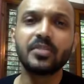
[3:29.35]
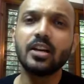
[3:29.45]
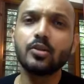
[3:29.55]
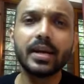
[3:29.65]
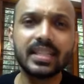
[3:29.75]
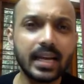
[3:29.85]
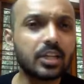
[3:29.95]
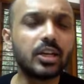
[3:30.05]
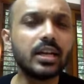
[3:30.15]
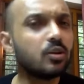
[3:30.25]
So
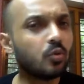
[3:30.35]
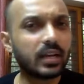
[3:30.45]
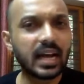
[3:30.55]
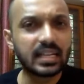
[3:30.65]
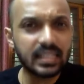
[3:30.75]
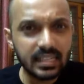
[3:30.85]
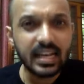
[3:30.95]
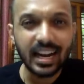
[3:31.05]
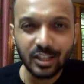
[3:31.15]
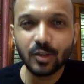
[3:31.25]
essentially uric acid is
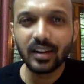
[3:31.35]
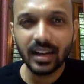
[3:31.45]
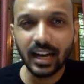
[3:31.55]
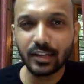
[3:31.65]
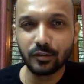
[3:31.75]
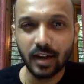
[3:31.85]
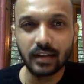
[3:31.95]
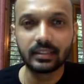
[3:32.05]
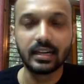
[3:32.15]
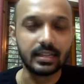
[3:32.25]
actually a kind of
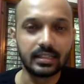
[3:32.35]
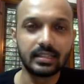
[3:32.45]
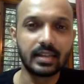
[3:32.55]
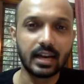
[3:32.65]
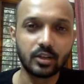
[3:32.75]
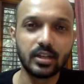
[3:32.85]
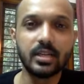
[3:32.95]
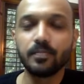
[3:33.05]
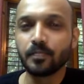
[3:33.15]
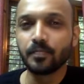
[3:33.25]
arthritis. It's
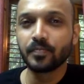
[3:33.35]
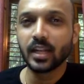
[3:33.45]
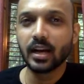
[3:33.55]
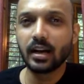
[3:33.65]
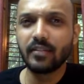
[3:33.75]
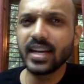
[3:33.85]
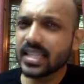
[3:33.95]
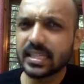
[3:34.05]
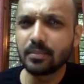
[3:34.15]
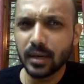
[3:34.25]
actually very
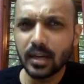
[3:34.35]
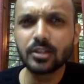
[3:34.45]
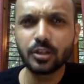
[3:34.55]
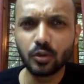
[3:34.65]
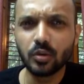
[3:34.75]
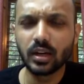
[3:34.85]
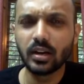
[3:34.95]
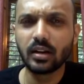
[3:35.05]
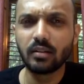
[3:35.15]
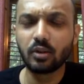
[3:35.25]
similar to
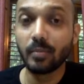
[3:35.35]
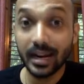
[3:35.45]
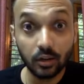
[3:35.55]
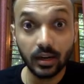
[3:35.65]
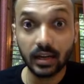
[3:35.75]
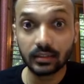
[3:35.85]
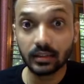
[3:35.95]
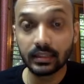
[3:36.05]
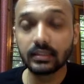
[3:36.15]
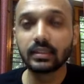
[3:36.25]
rheumatoid
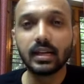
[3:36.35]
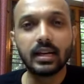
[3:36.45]
arthritis.